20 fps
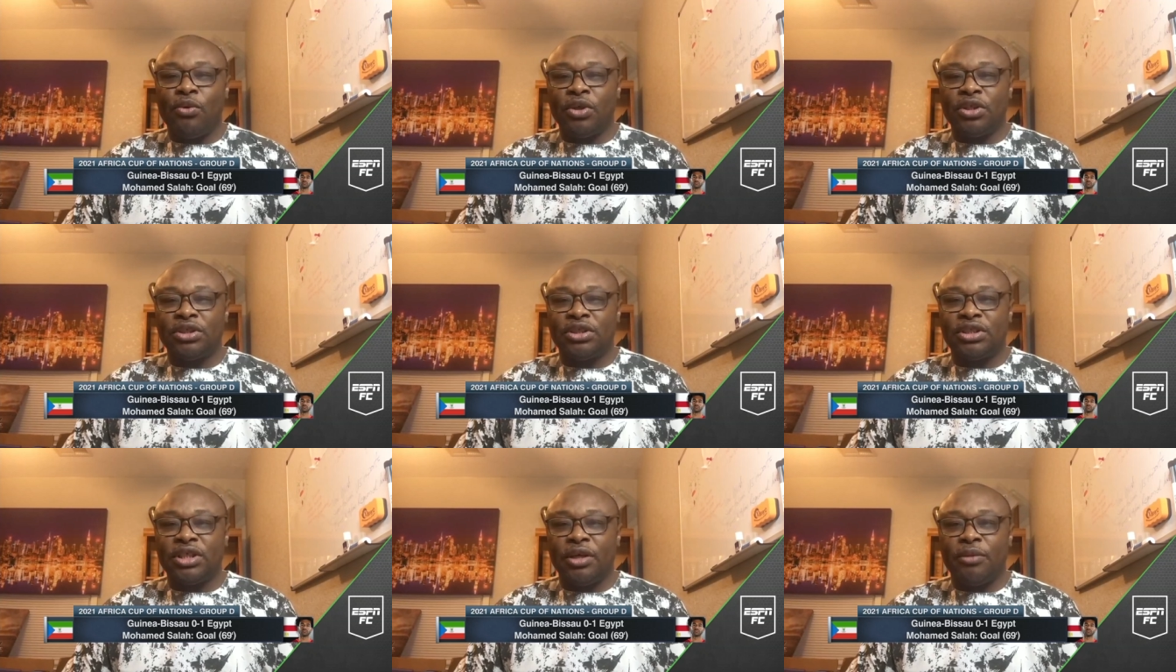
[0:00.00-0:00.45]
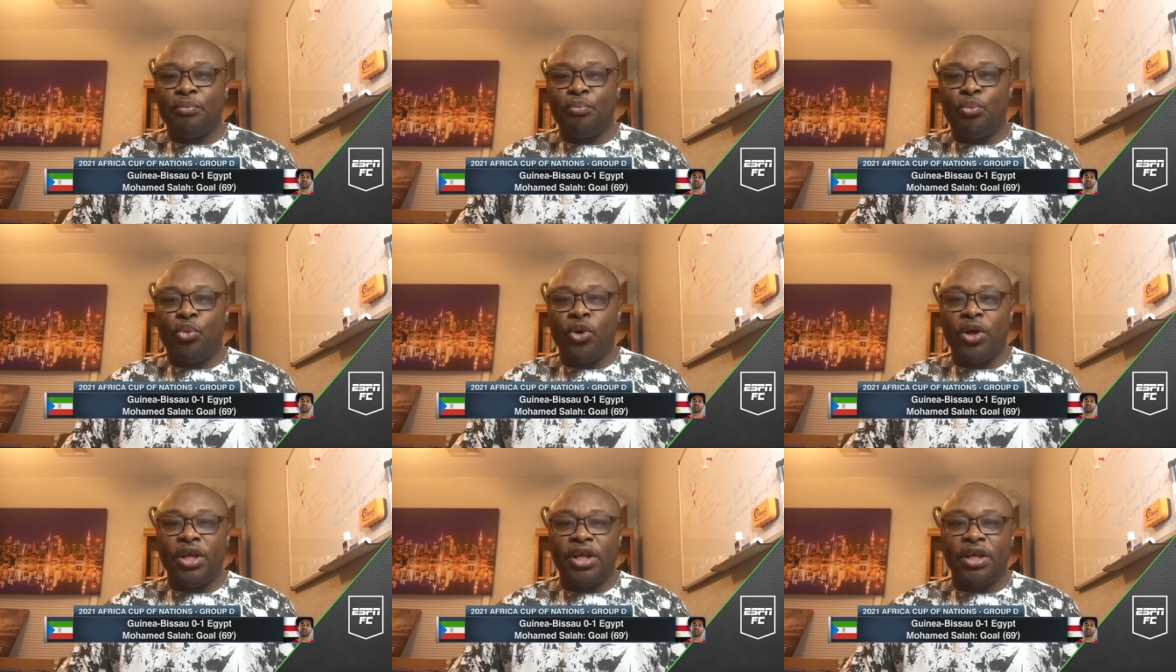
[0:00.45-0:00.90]
was
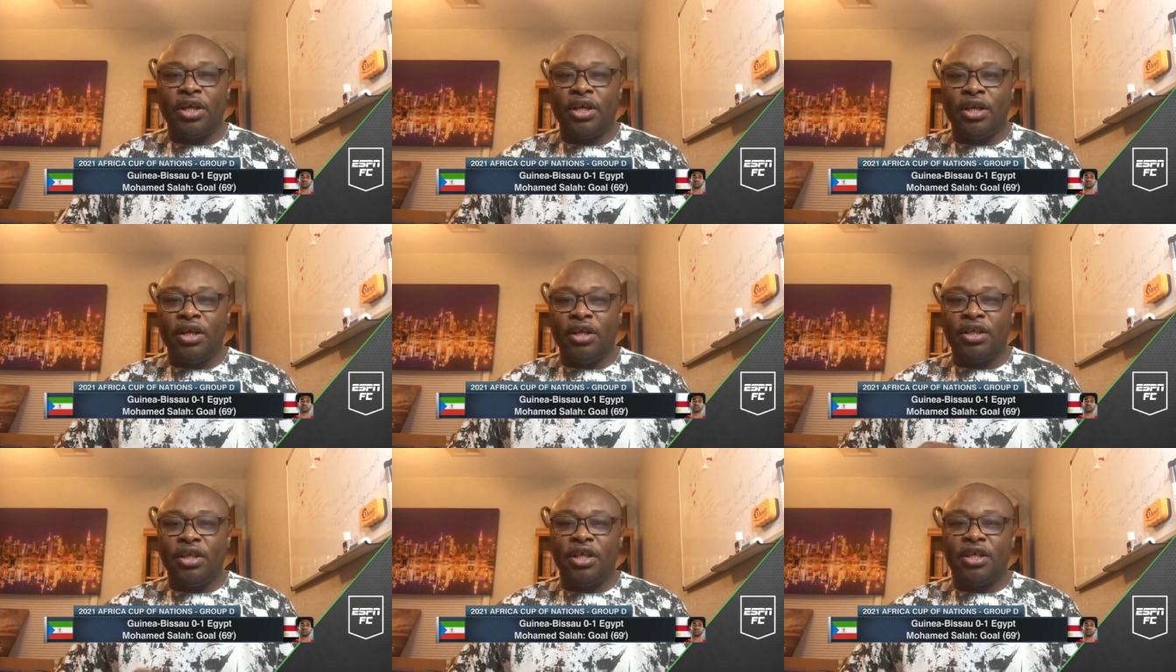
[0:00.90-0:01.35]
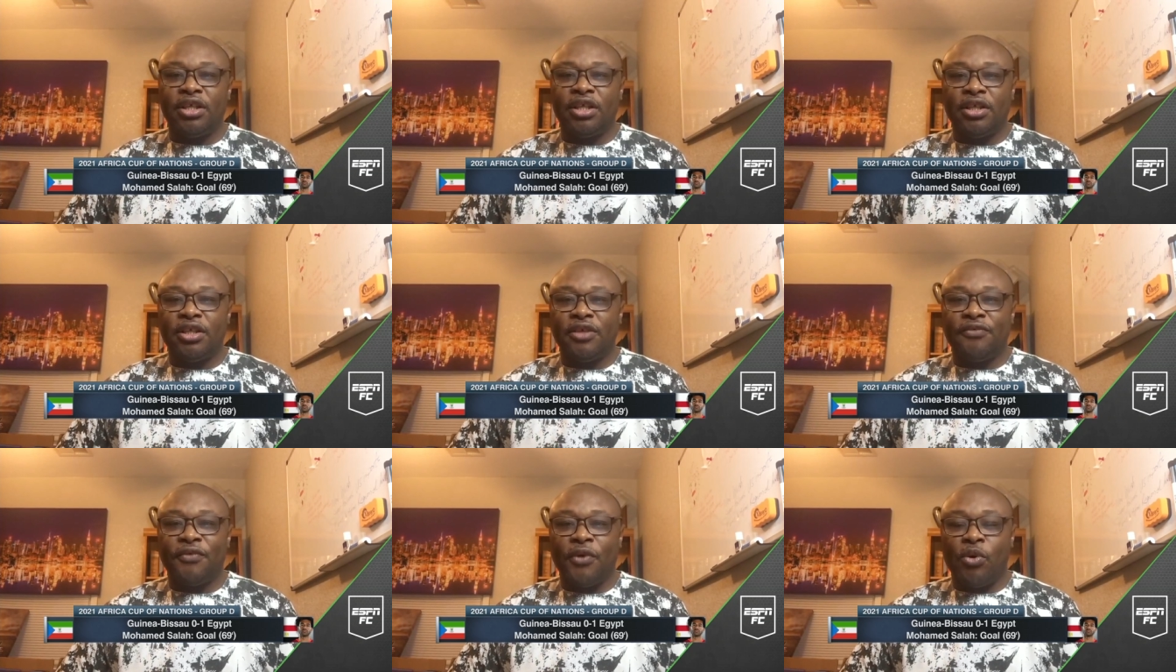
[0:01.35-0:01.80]
pulling
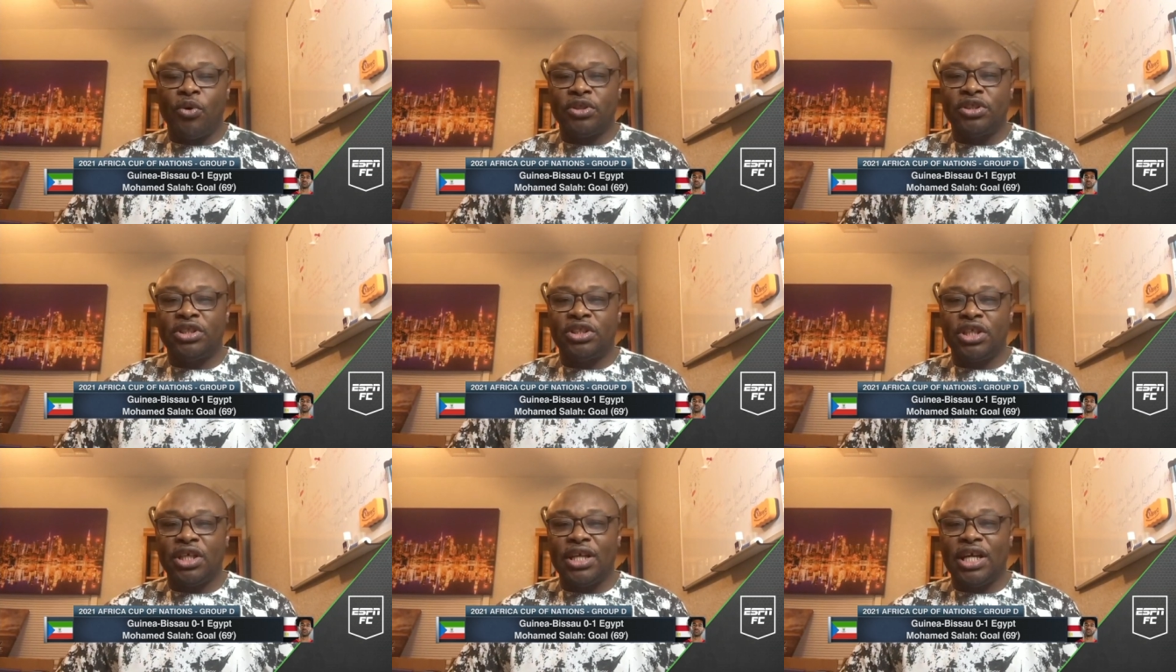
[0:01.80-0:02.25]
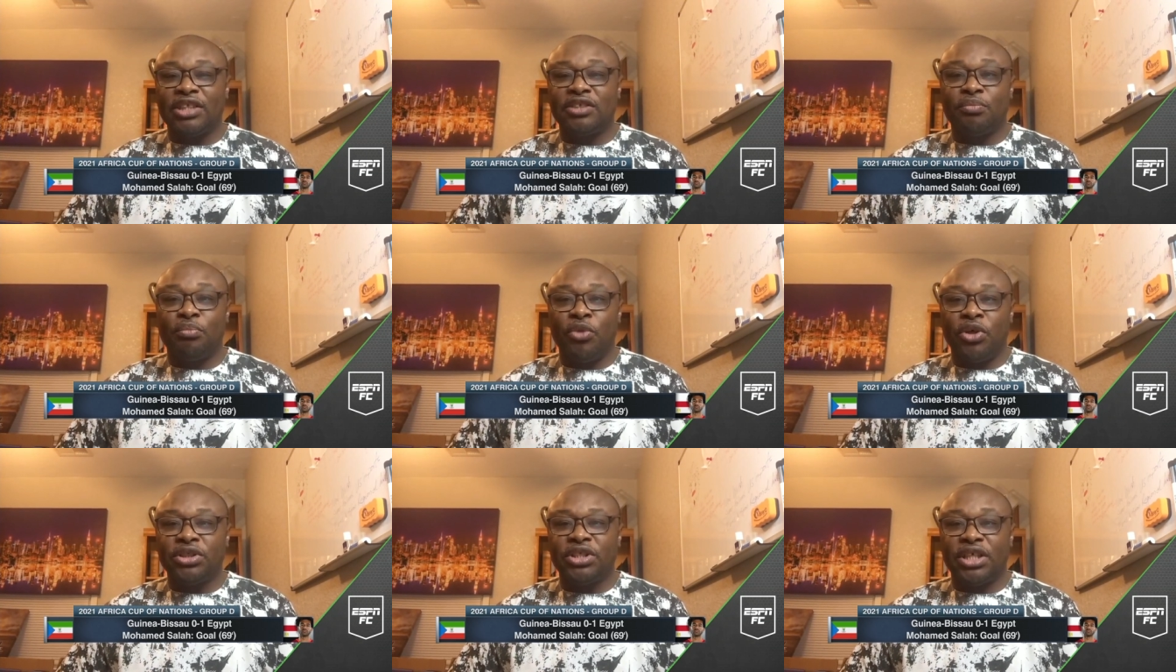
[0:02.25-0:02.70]
the forward shirt
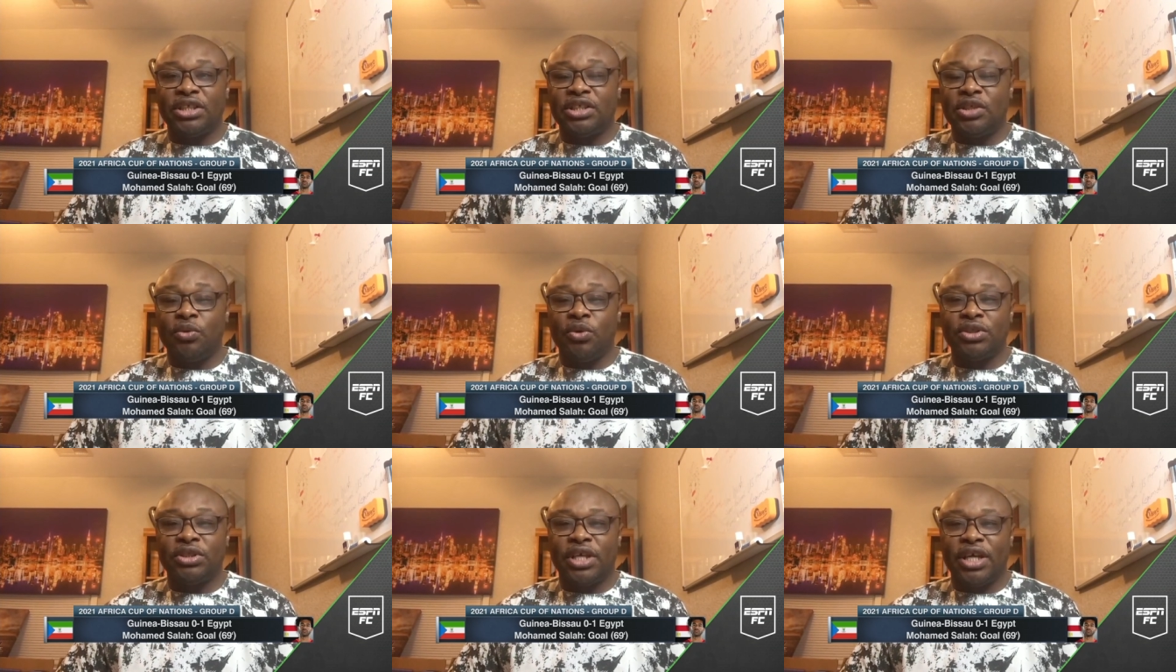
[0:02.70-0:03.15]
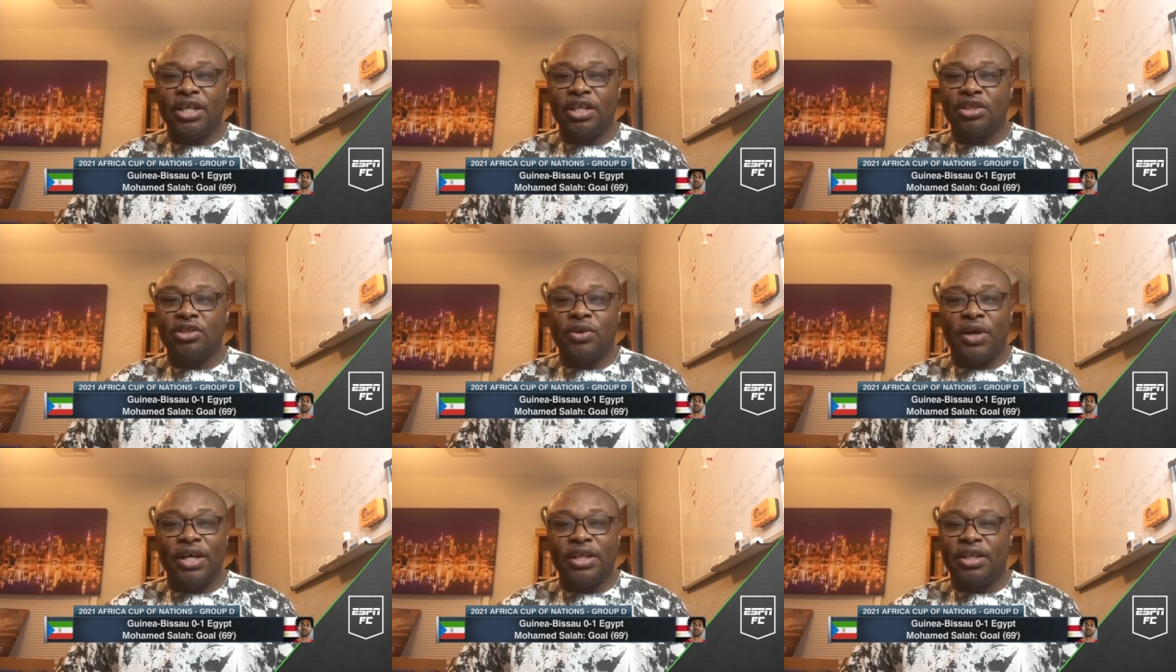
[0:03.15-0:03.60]
as much as he was
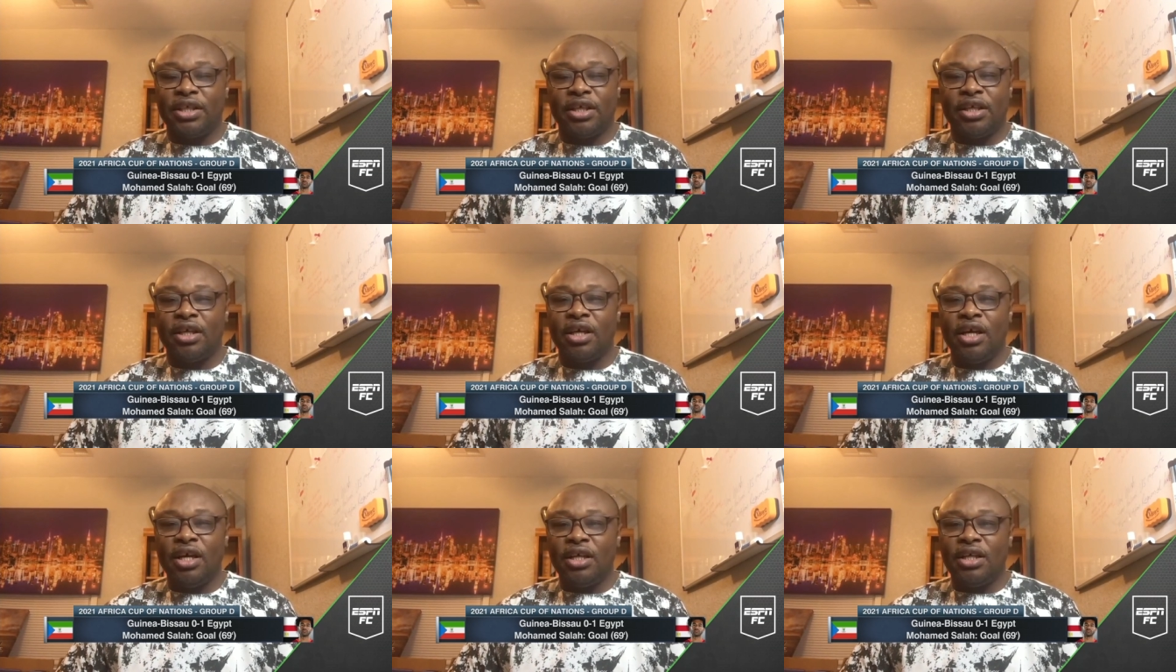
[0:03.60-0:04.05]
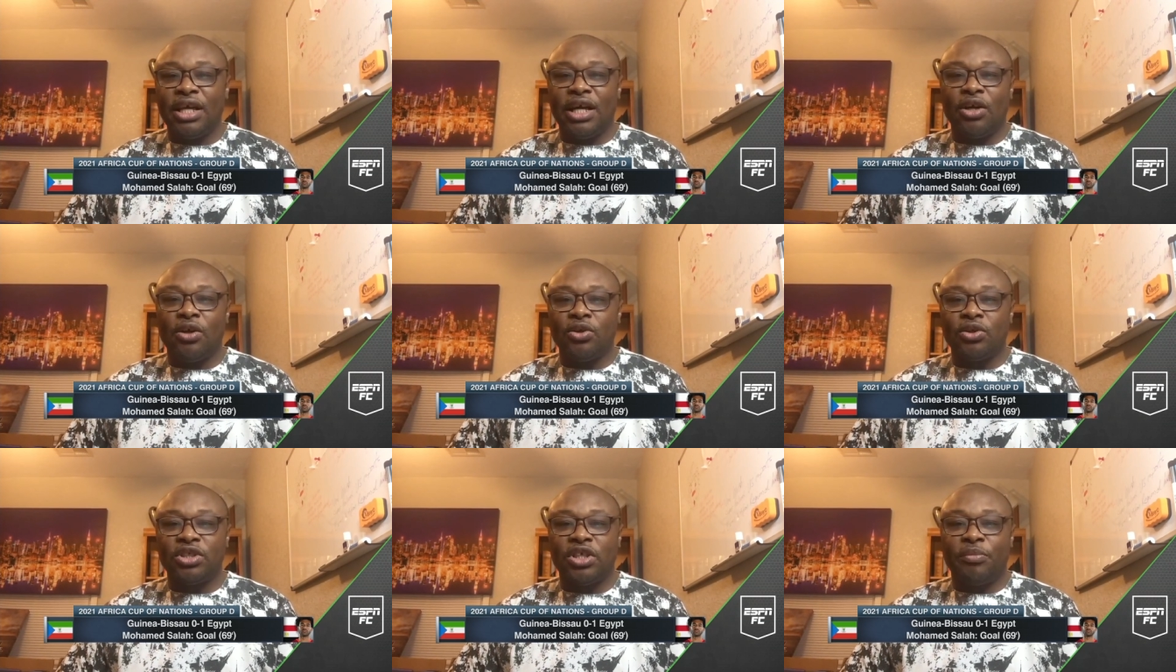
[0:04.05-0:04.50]
getting. So I think
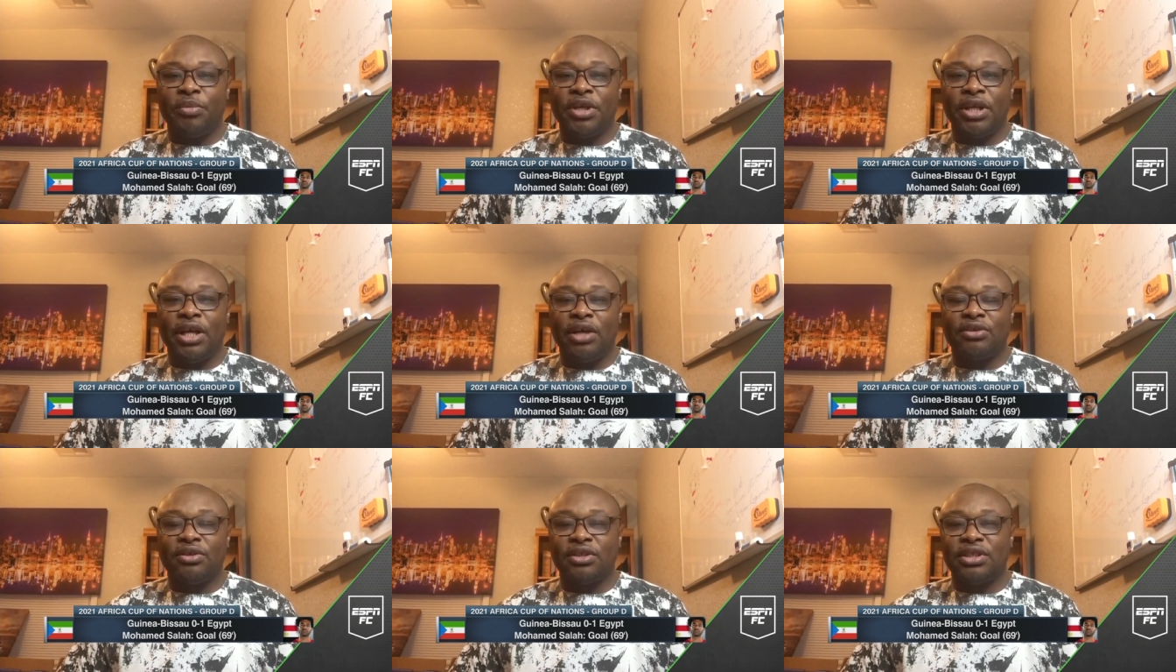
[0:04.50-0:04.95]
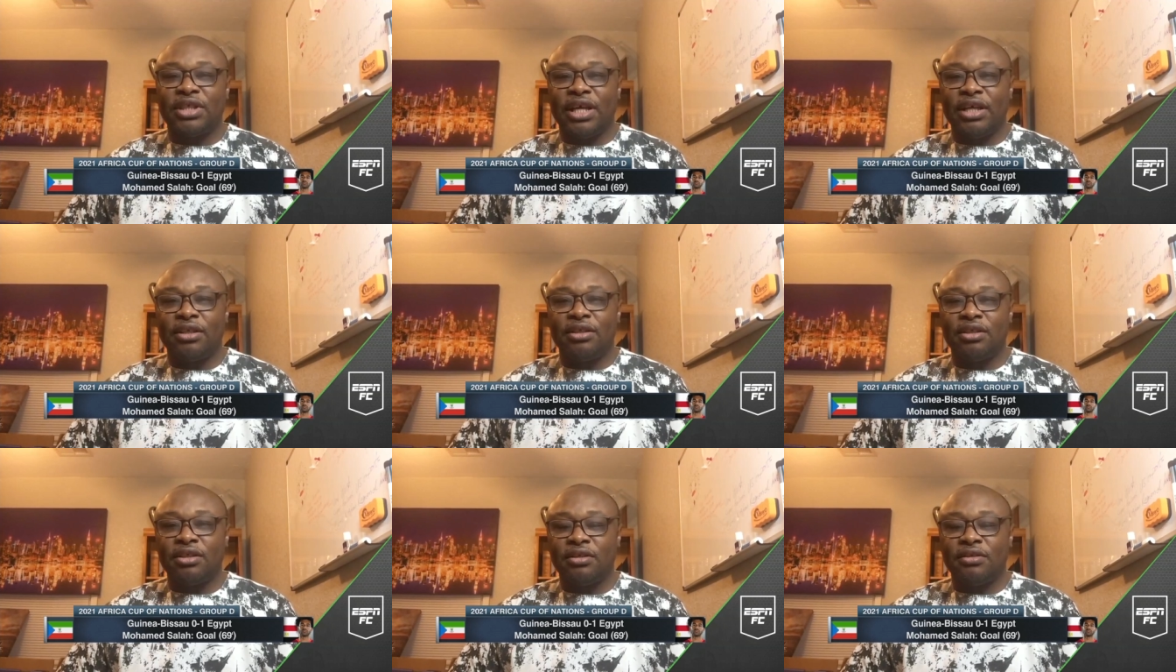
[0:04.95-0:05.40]
that goal should have been allowed to
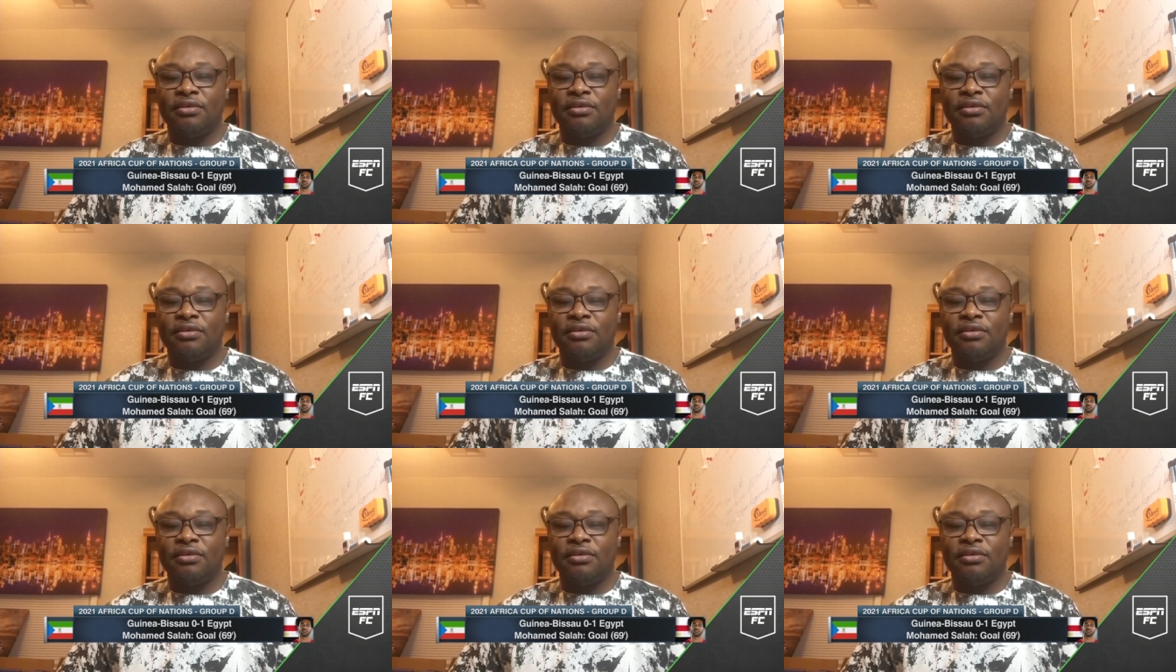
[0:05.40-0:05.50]
stand.